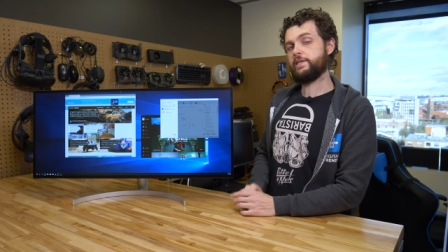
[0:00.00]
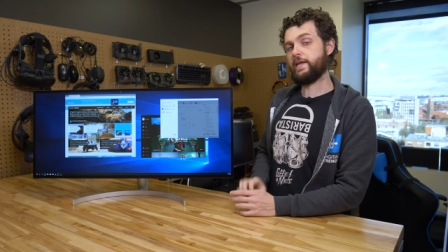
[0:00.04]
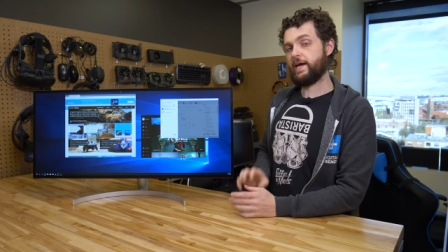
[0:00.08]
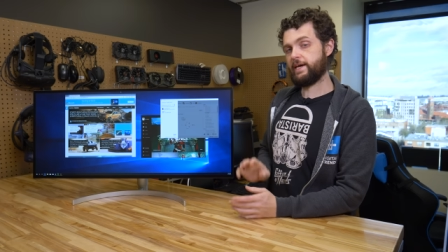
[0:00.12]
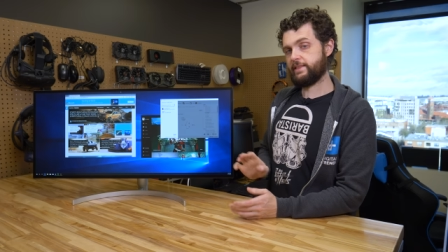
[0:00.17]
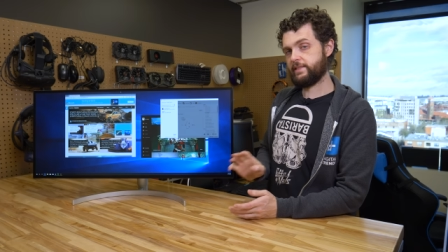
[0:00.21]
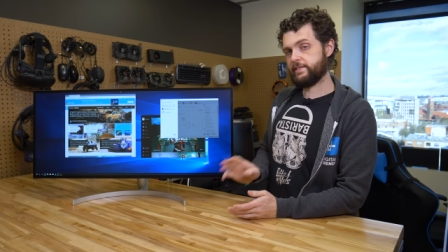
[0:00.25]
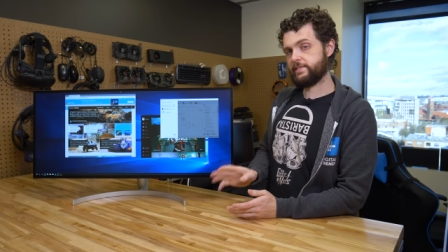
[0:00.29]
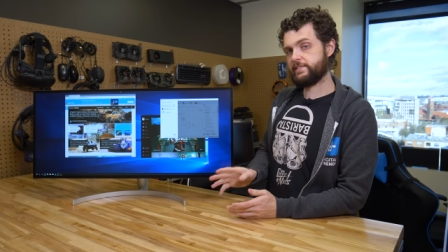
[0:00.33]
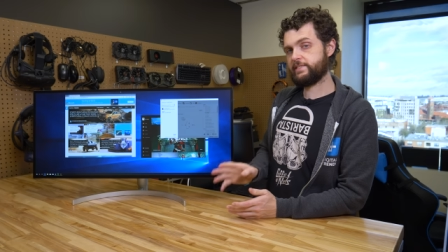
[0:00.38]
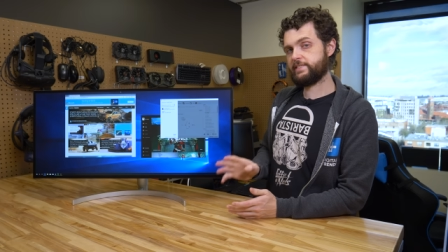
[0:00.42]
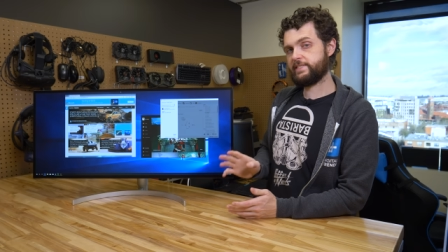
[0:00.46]

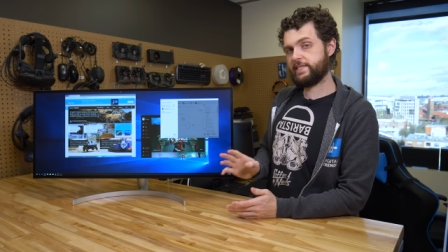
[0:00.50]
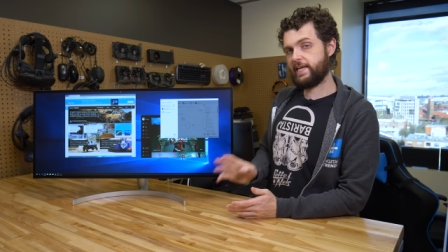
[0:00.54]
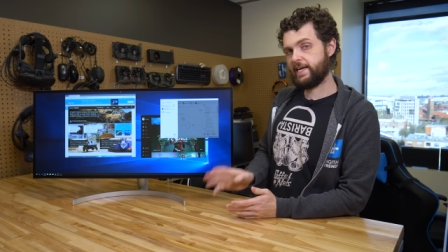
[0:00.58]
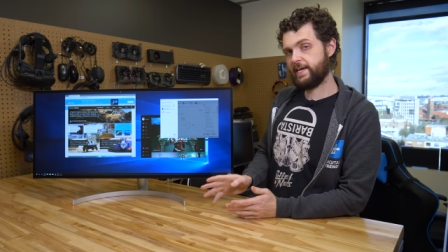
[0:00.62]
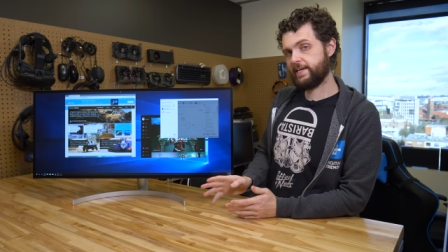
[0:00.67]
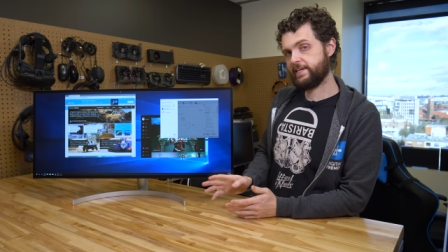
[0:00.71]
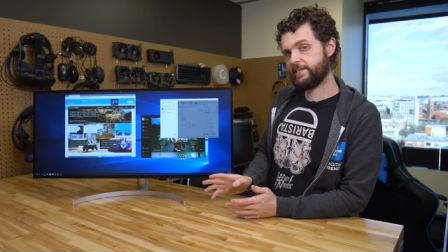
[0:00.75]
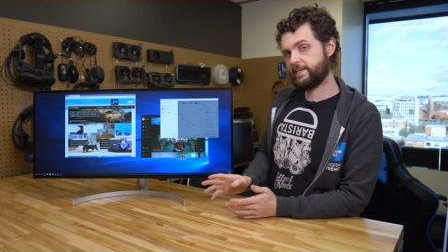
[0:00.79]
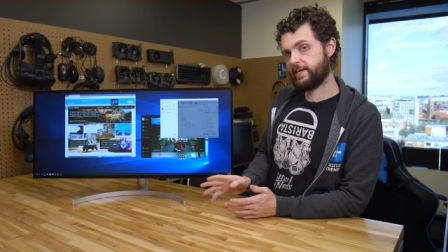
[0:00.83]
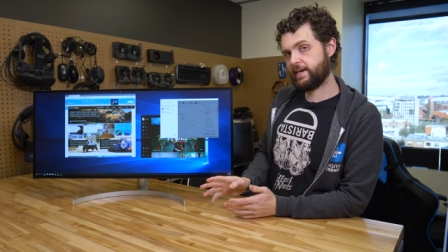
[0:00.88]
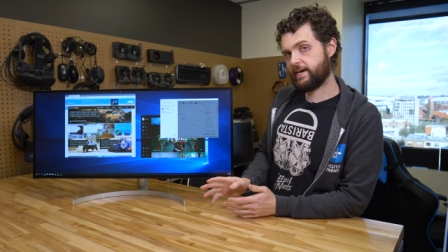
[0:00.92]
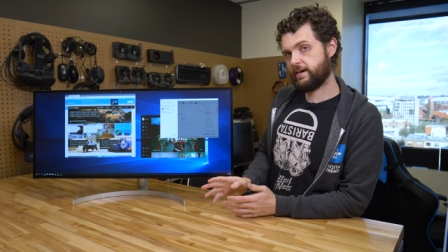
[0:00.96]
Now the
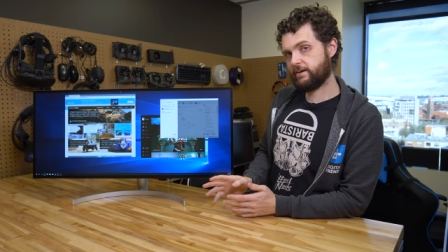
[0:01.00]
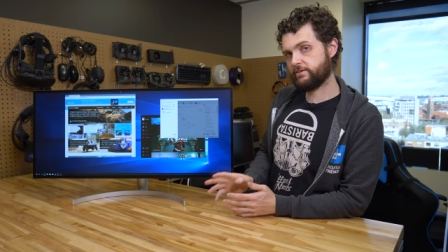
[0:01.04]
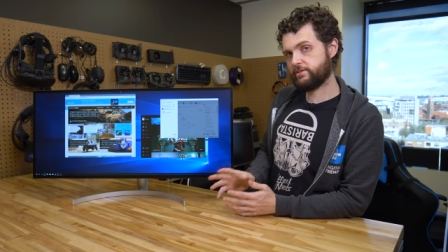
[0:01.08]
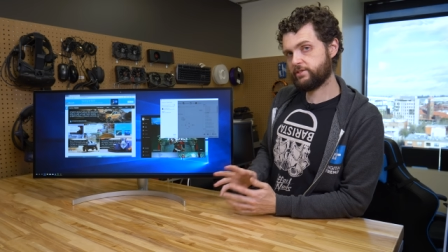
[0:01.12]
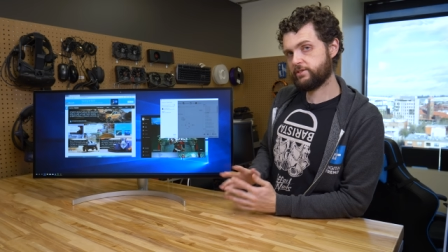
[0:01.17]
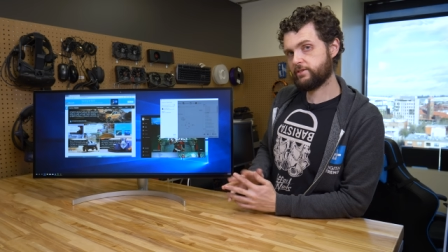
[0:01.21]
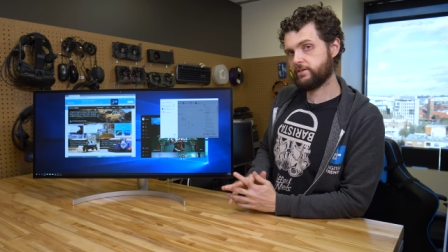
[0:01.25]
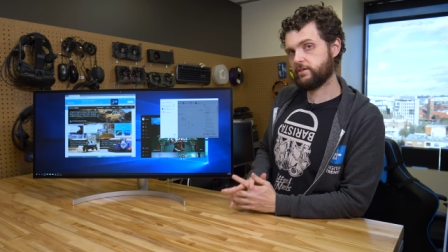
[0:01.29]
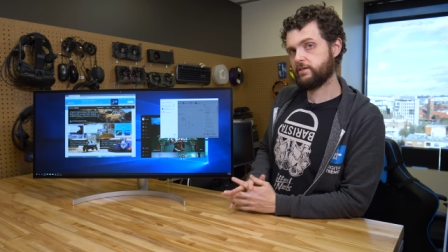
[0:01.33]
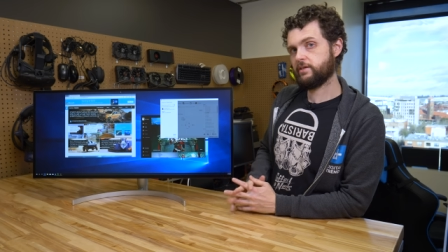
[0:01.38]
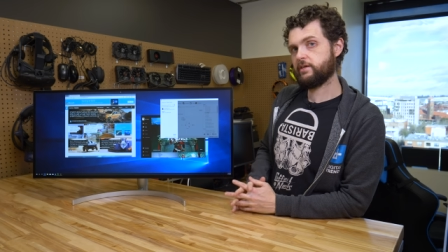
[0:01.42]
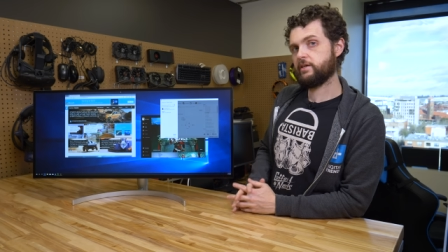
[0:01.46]

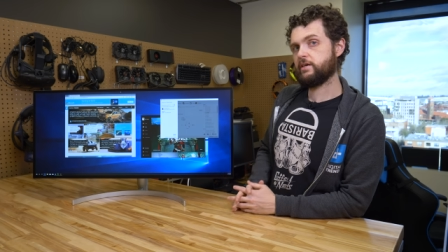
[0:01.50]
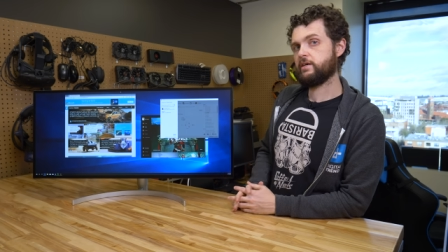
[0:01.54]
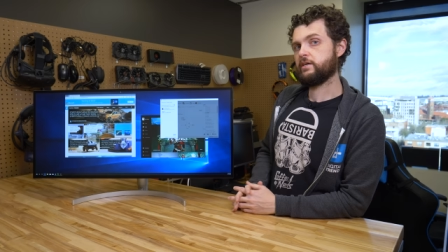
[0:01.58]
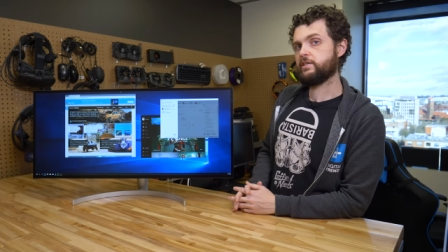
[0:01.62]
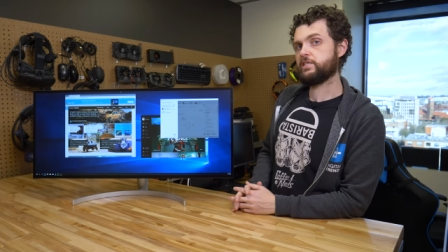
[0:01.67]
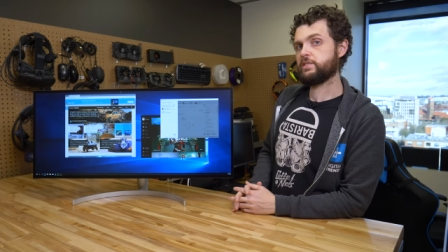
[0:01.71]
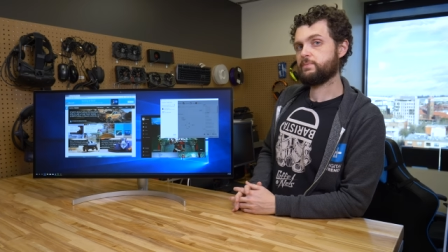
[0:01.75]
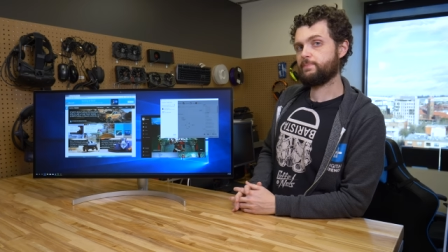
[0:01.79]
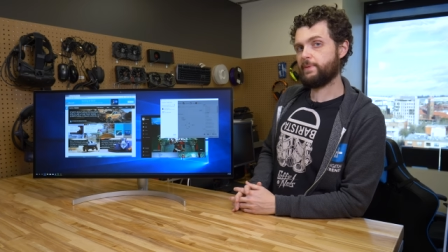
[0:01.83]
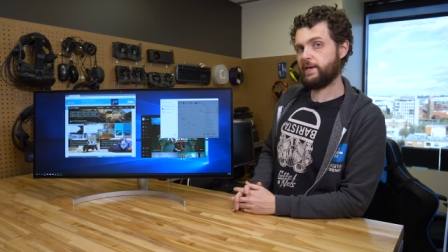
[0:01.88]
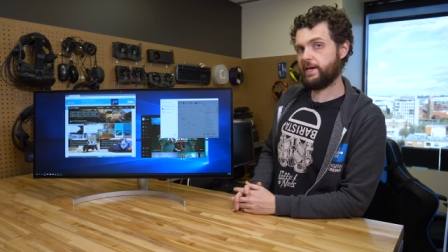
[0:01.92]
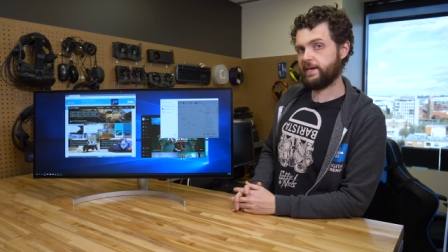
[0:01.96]
standout
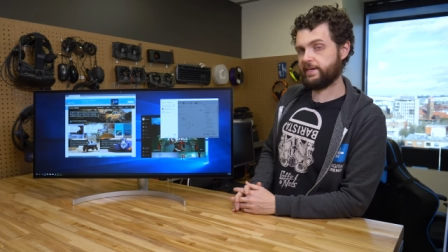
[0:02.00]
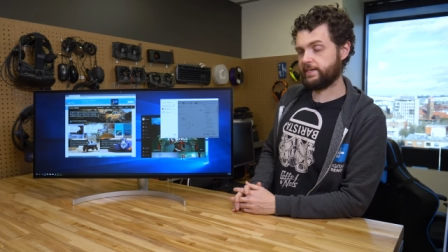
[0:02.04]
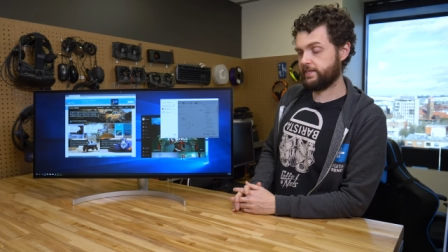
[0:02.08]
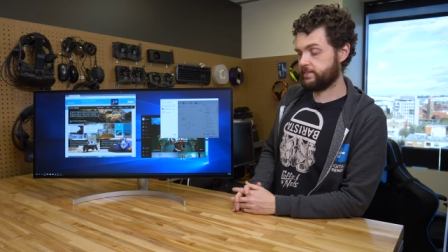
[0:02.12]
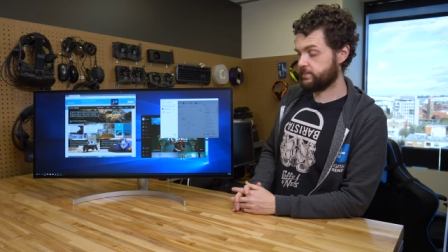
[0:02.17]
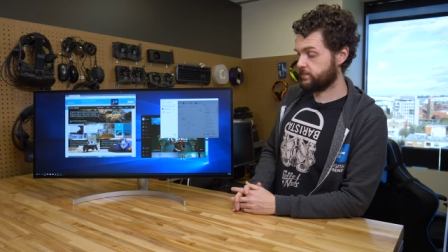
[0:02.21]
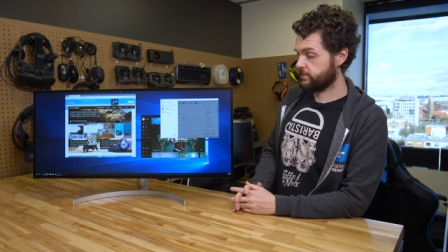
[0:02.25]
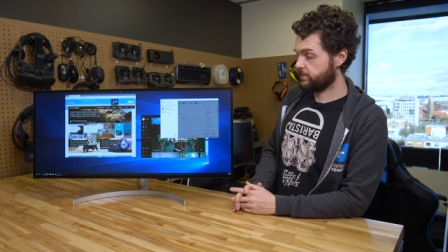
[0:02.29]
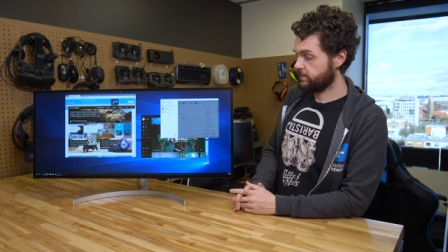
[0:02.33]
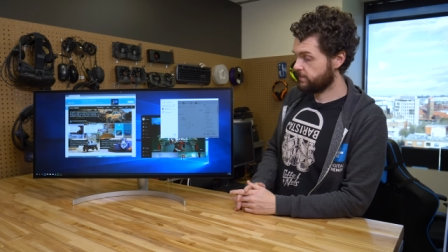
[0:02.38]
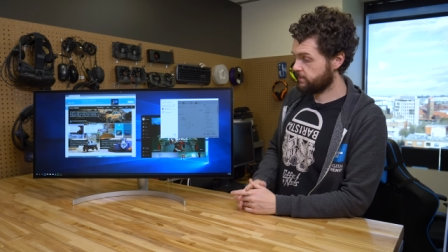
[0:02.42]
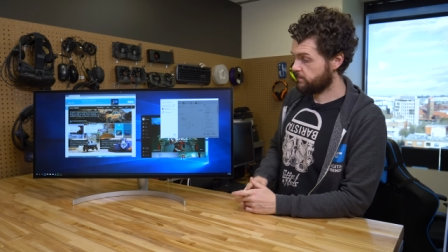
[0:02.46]
spec
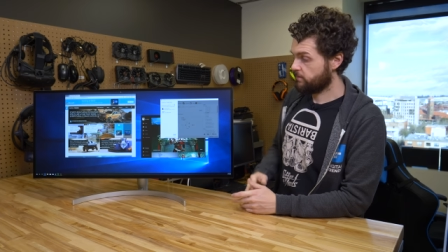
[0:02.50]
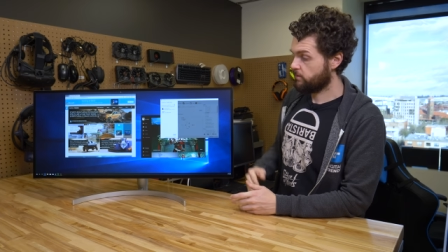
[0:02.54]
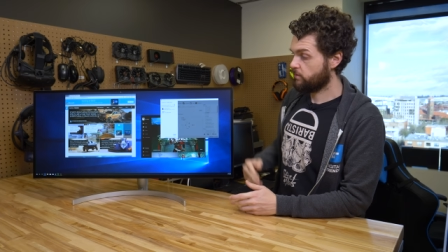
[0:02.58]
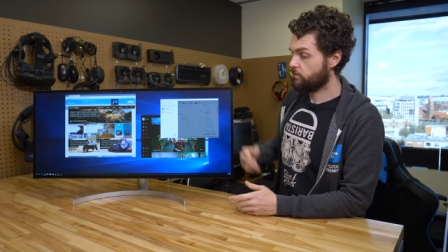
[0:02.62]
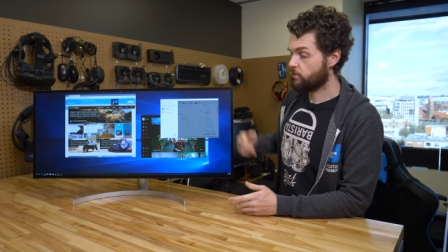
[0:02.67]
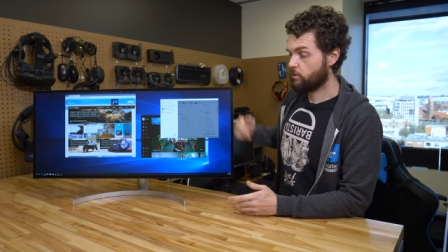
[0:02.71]
is again